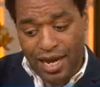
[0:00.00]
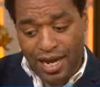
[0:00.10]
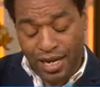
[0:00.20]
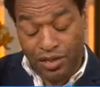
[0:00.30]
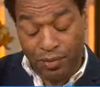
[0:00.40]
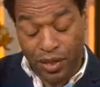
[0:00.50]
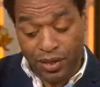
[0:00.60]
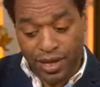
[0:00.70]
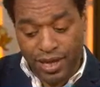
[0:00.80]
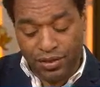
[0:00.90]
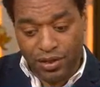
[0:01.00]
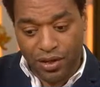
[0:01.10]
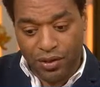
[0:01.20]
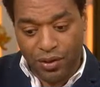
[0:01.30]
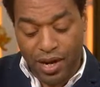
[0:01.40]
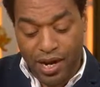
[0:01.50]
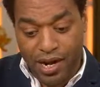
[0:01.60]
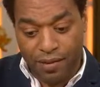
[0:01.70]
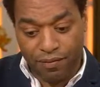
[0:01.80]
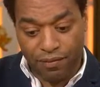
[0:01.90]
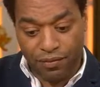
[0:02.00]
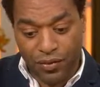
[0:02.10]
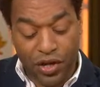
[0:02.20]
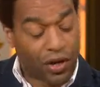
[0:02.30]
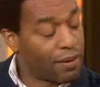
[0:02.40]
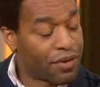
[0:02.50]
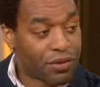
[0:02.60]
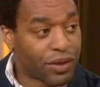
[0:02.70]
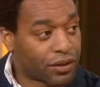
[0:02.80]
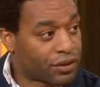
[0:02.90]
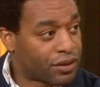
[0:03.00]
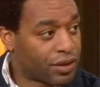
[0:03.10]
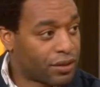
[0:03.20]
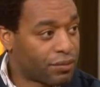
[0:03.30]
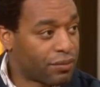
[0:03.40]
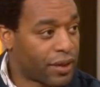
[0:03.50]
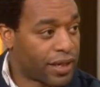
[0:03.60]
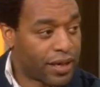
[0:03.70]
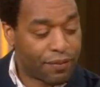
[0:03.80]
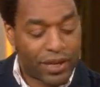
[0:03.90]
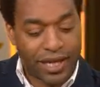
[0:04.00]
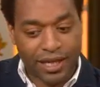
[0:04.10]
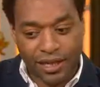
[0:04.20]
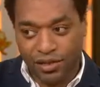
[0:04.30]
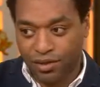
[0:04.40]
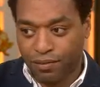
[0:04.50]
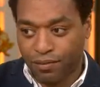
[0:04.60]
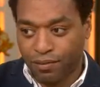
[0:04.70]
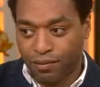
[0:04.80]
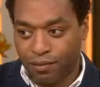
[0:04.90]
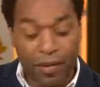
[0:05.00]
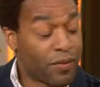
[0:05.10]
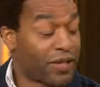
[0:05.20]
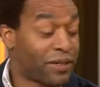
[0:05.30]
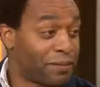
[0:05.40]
actually beyond that. So, I'm thrilled to be in this moment.